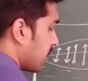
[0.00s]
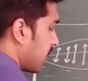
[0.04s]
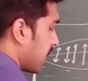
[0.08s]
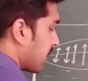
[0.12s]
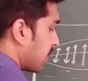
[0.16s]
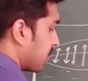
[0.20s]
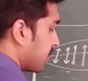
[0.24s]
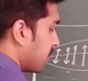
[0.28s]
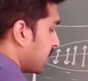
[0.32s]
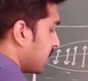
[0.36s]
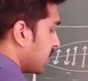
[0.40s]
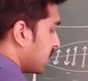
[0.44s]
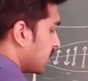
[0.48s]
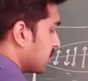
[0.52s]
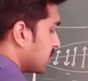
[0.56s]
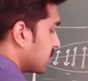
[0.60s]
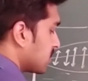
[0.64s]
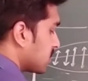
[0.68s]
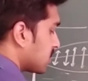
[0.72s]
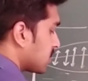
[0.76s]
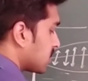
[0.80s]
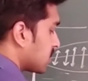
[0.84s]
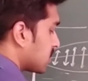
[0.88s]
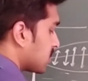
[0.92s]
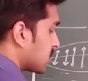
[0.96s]
That
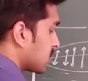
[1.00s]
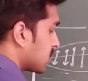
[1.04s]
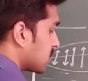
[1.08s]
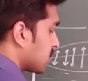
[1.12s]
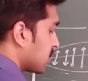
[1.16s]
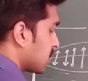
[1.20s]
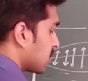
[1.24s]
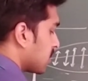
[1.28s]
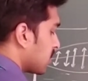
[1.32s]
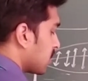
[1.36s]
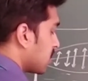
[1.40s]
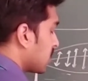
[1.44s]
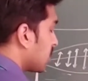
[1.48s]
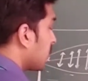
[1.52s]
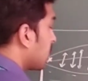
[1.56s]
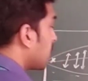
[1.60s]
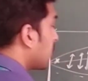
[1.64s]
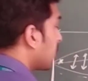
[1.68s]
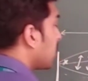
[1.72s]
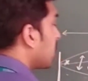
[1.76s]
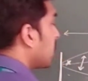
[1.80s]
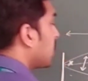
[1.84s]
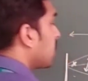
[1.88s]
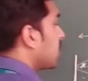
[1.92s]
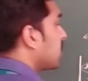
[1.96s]
means
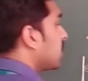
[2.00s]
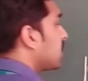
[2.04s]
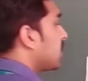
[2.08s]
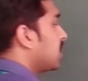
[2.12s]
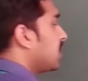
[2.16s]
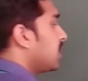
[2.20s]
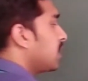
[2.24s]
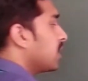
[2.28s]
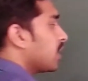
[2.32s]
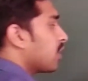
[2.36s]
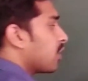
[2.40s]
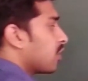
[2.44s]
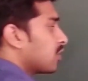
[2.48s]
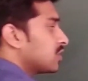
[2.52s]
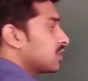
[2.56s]
here